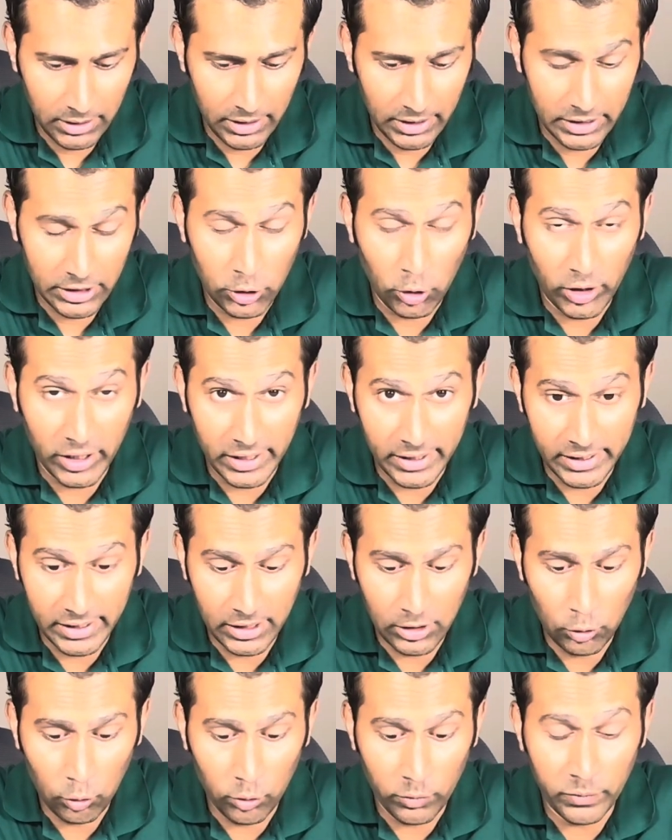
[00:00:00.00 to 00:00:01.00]
and
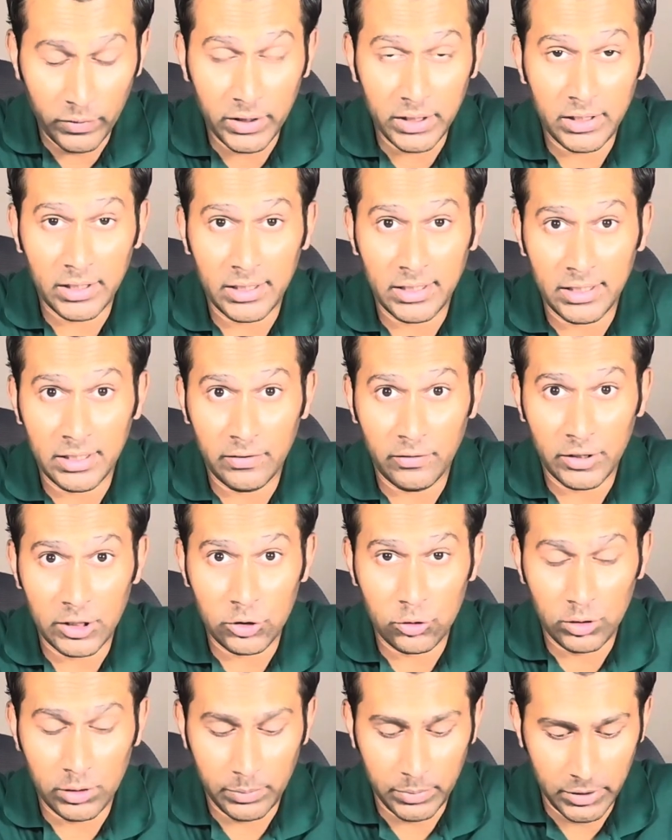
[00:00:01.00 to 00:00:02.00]
loyalty over
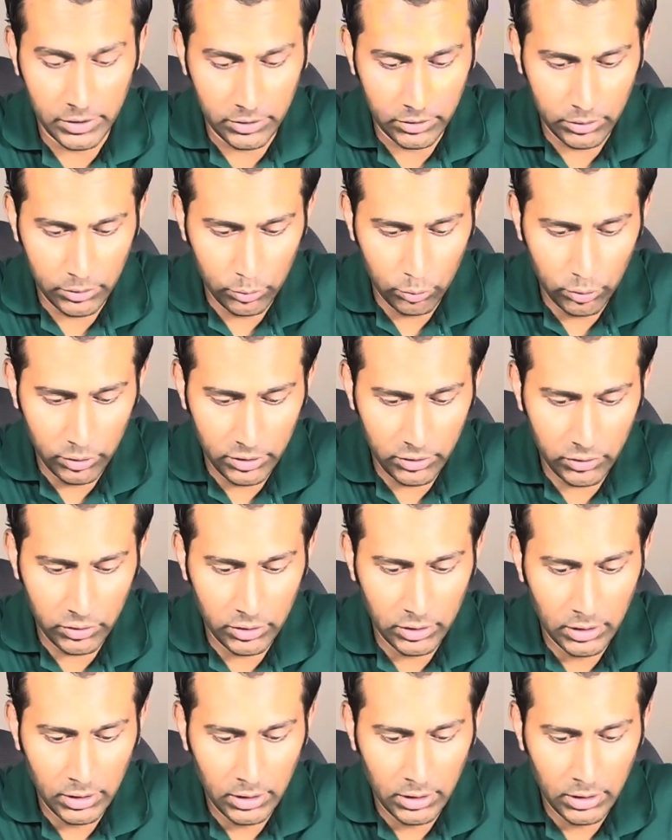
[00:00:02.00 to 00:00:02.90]
individual pursuits.